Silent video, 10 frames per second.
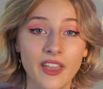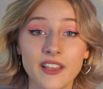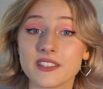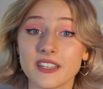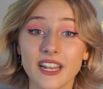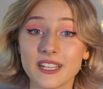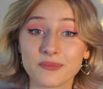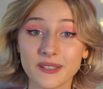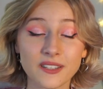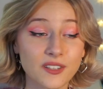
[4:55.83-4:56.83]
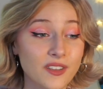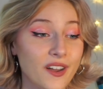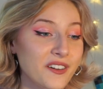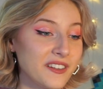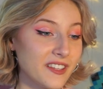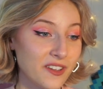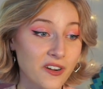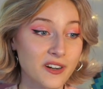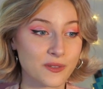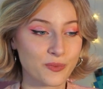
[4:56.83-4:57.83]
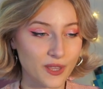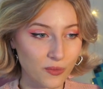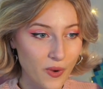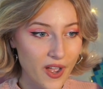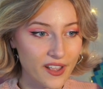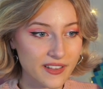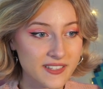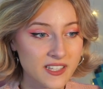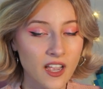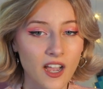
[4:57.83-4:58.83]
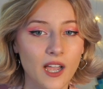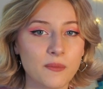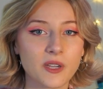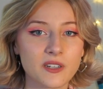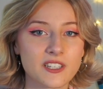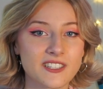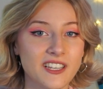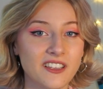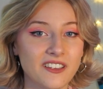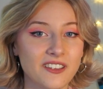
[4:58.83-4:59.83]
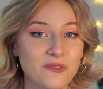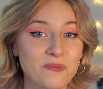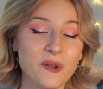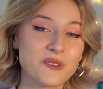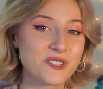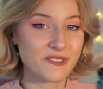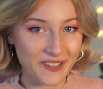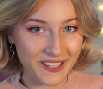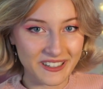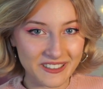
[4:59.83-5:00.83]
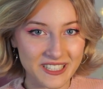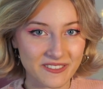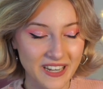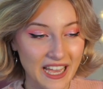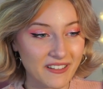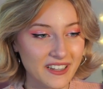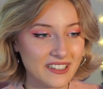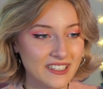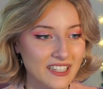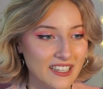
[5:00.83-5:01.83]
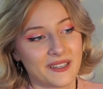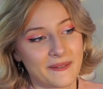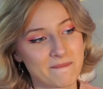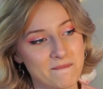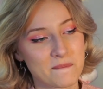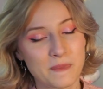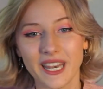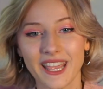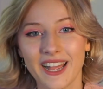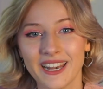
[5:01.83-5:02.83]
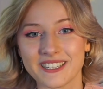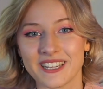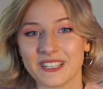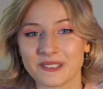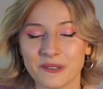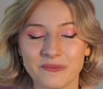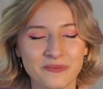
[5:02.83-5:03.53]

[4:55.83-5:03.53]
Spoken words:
So let's play through the whole of the chorus with the words. I'm going to sing most of it an octave lower, Billie Eilish has a